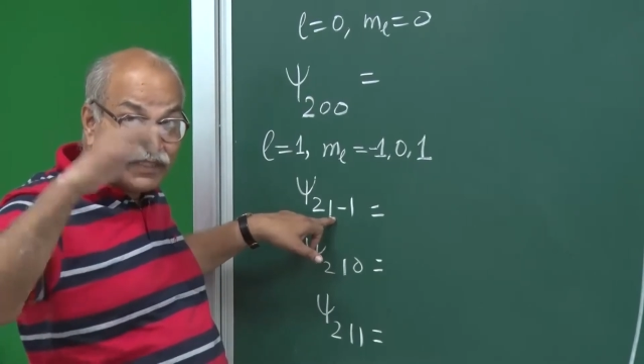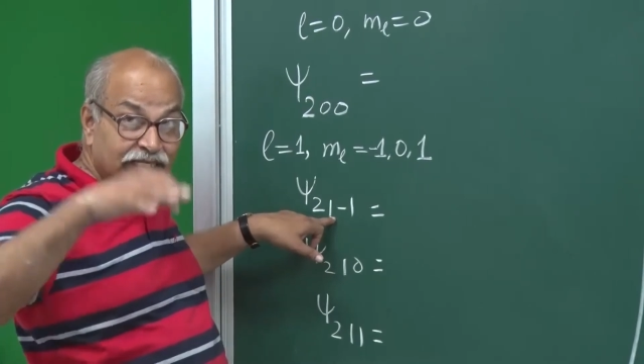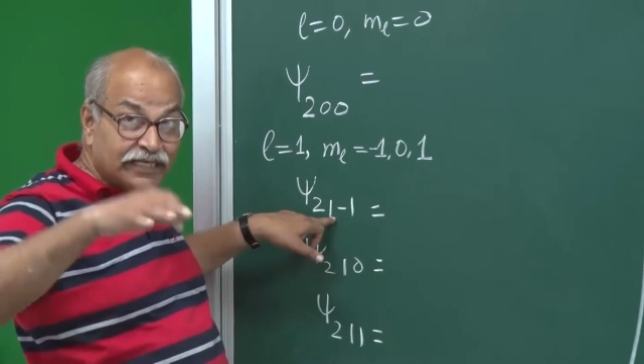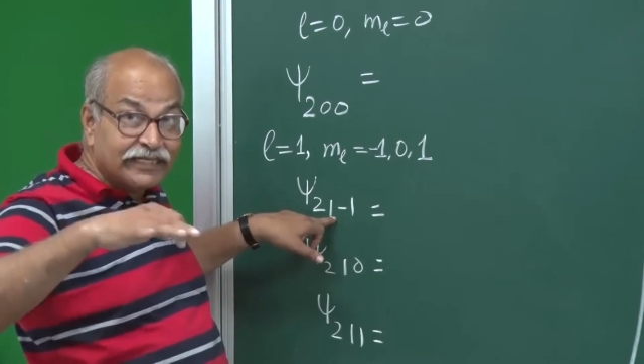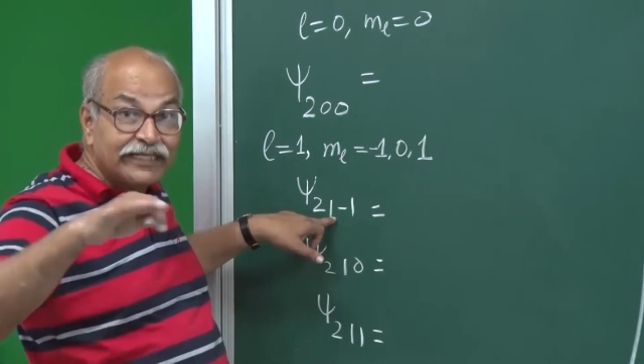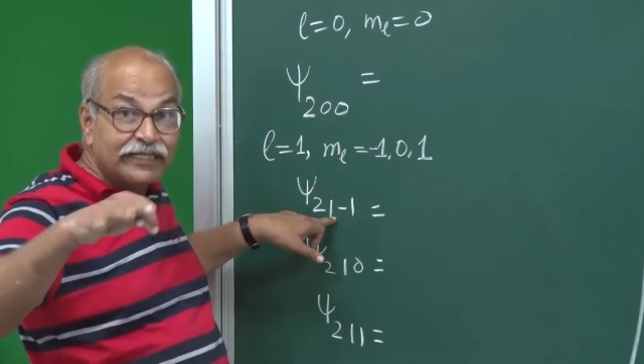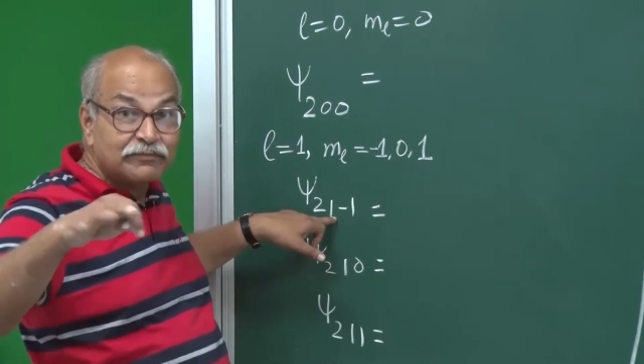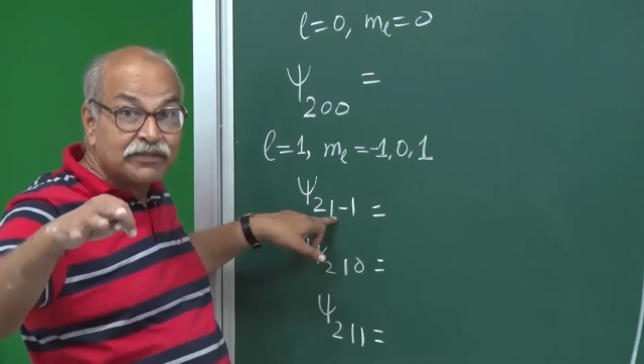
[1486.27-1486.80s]

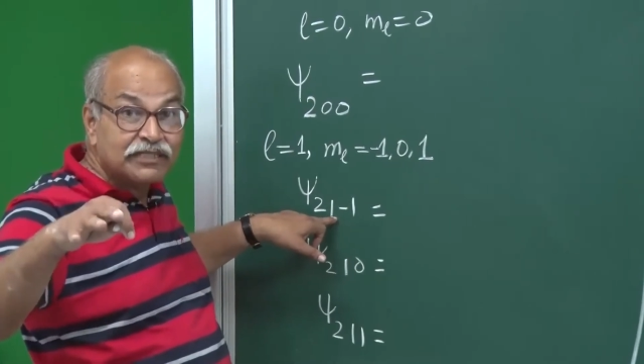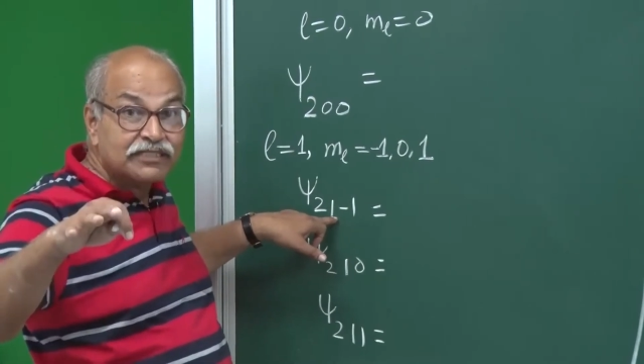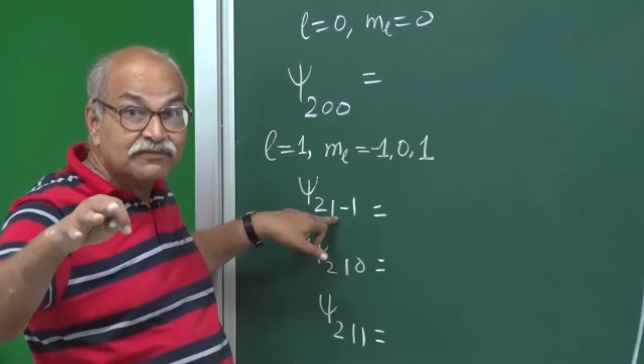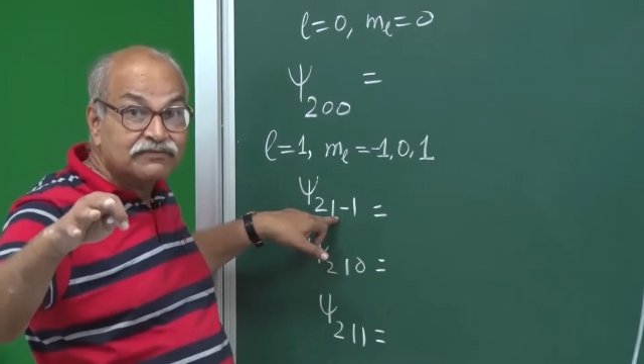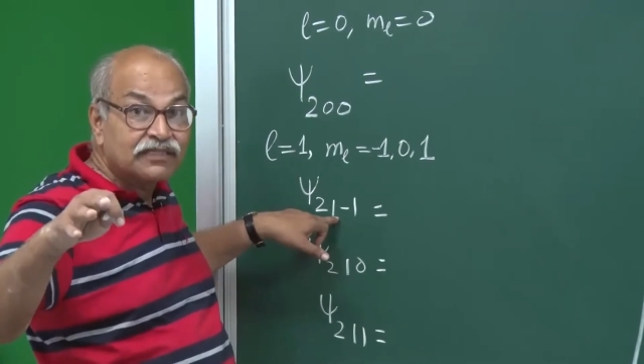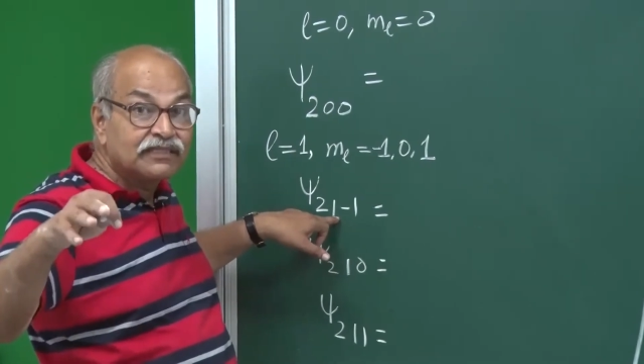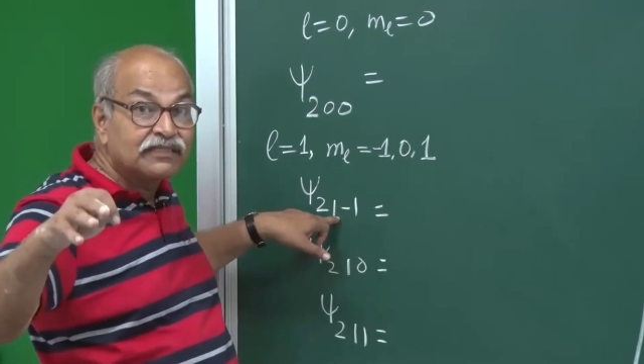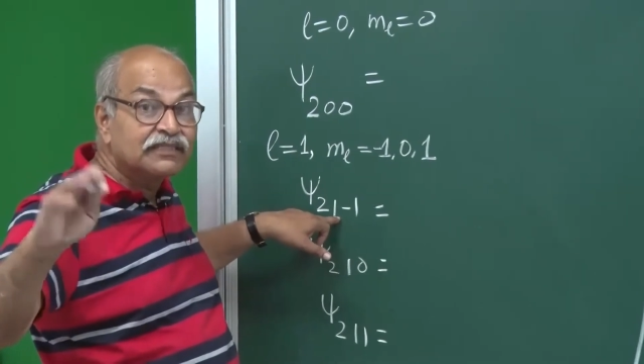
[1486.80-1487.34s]
LL plus
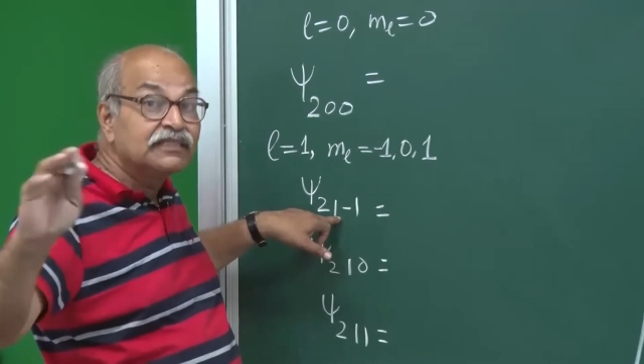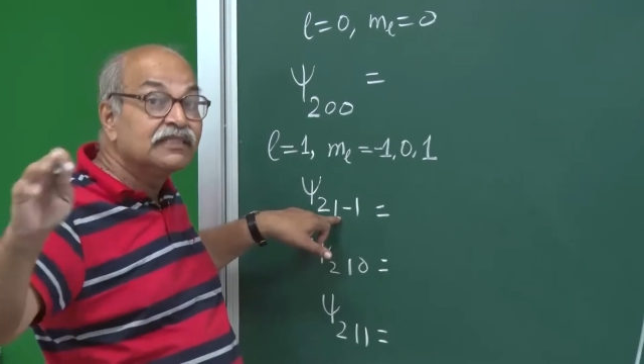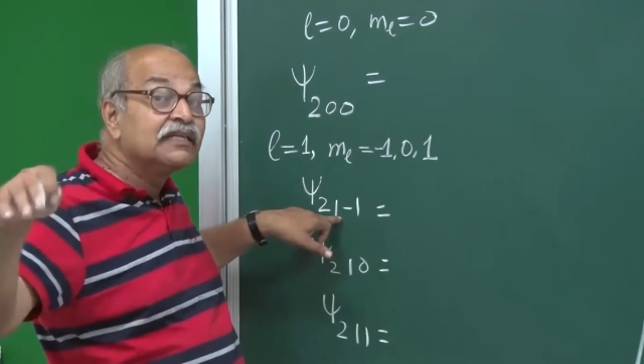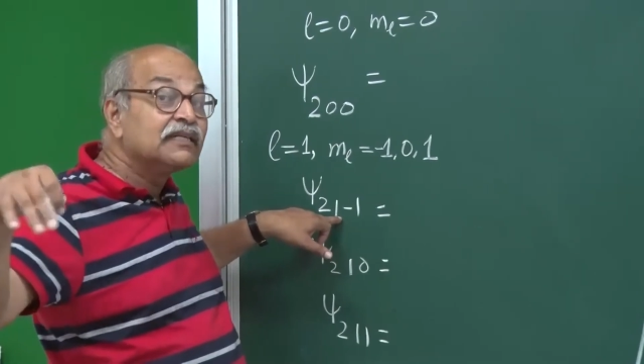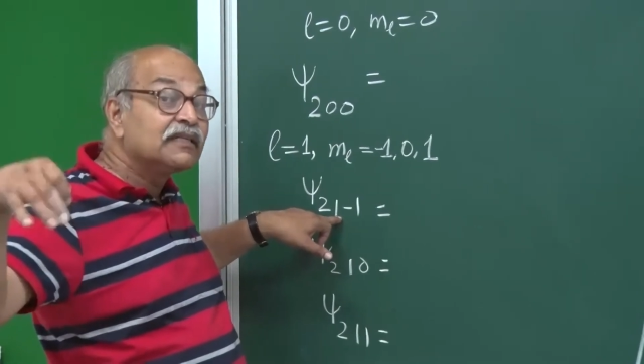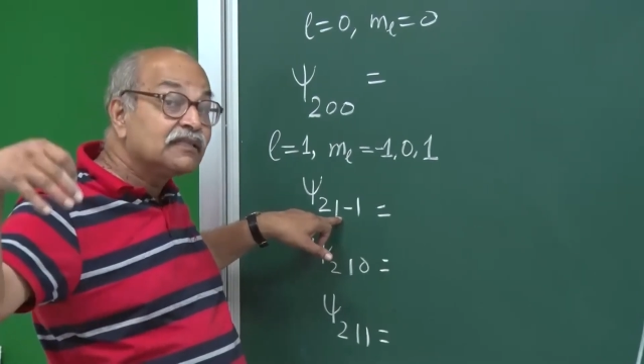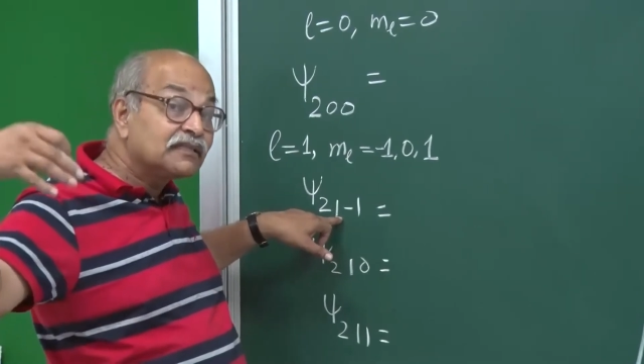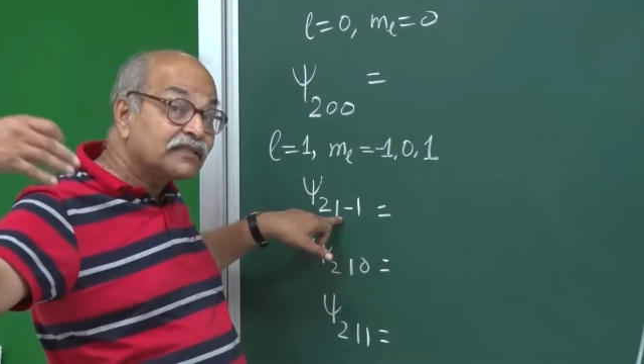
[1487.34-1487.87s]
1
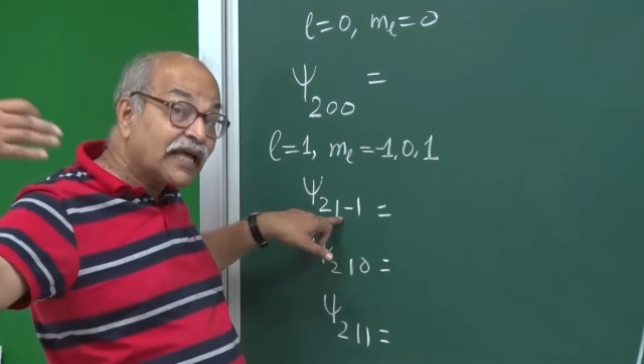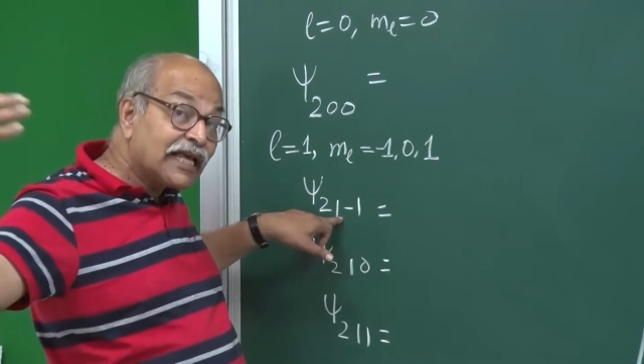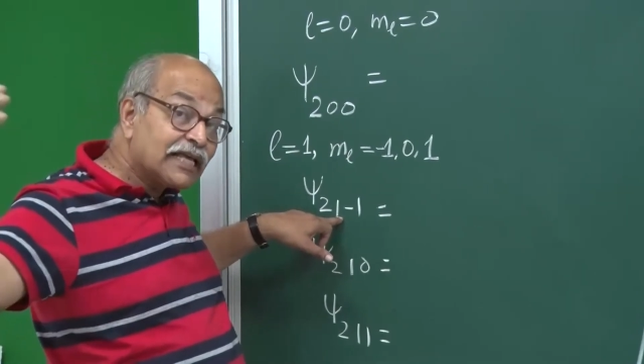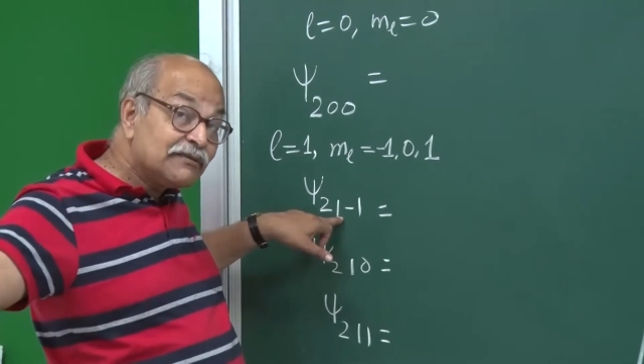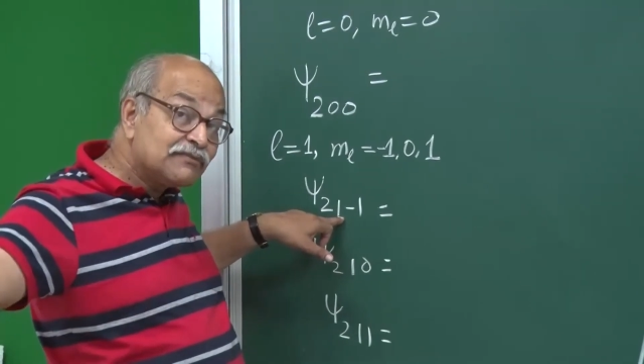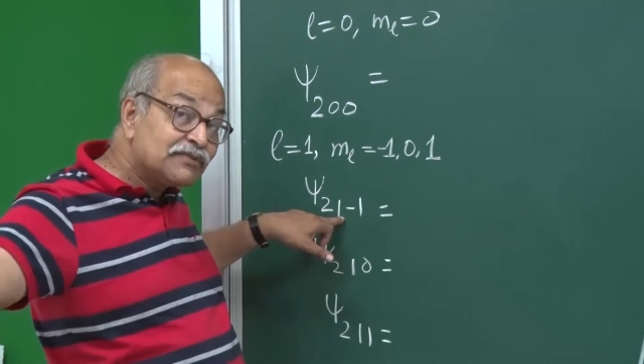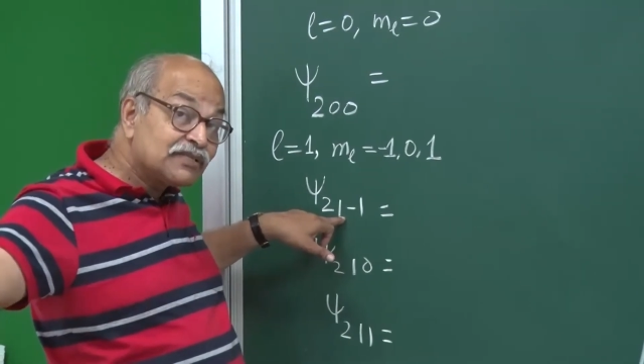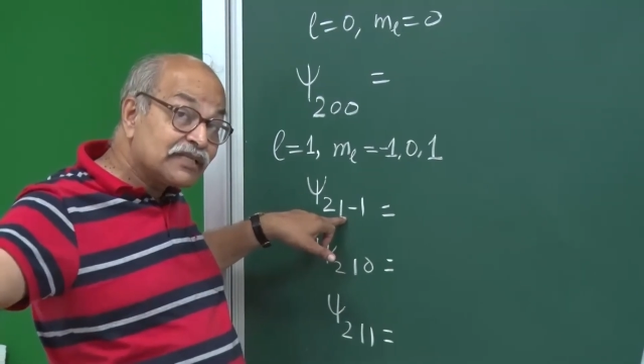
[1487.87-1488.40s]

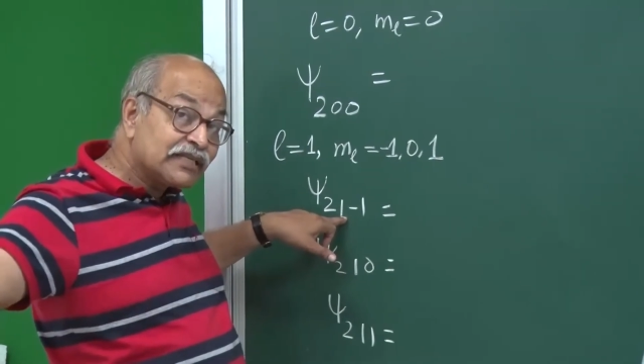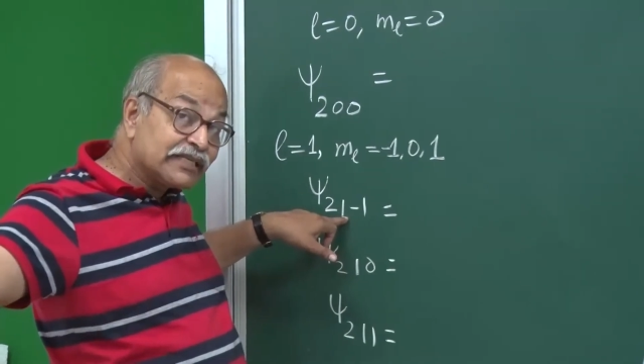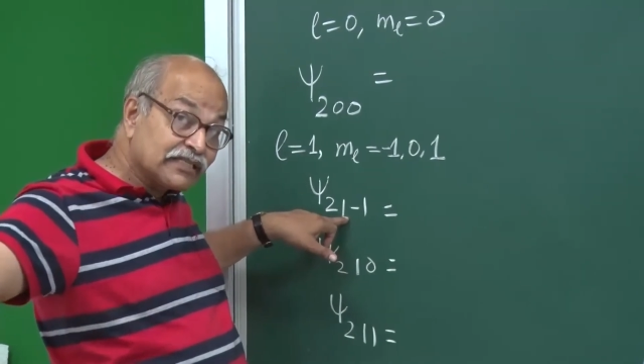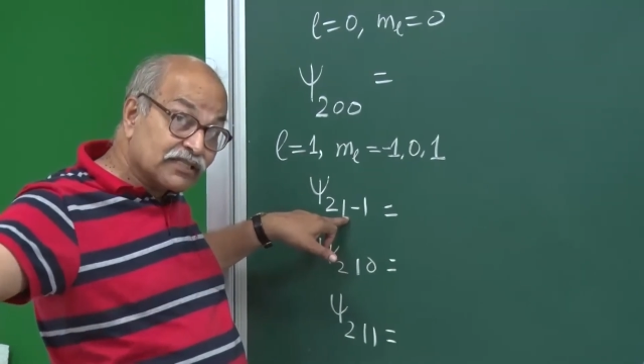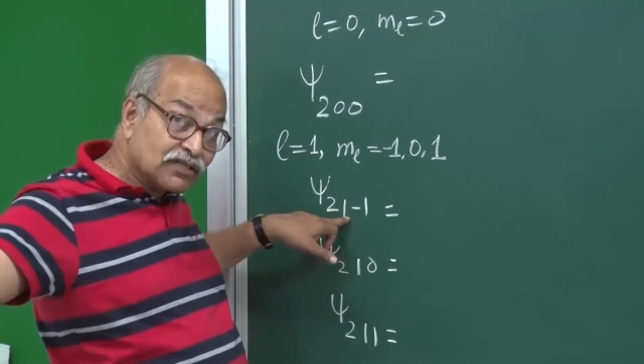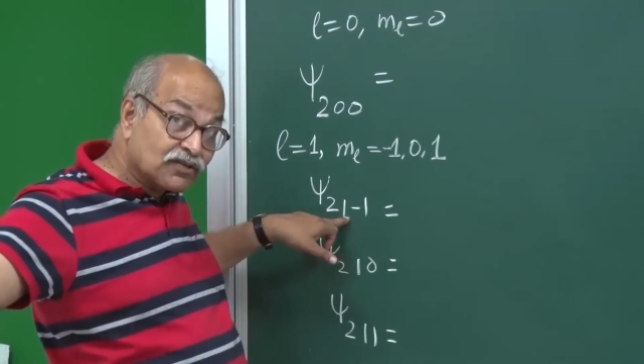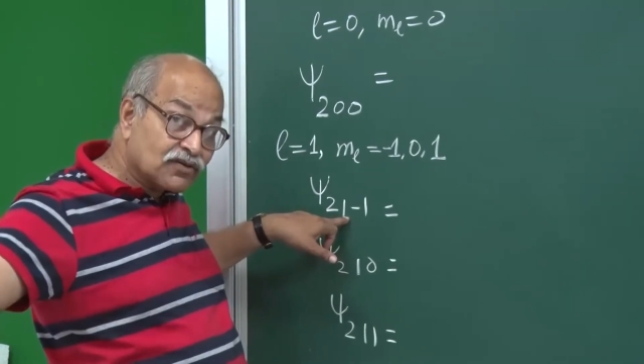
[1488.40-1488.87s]
times h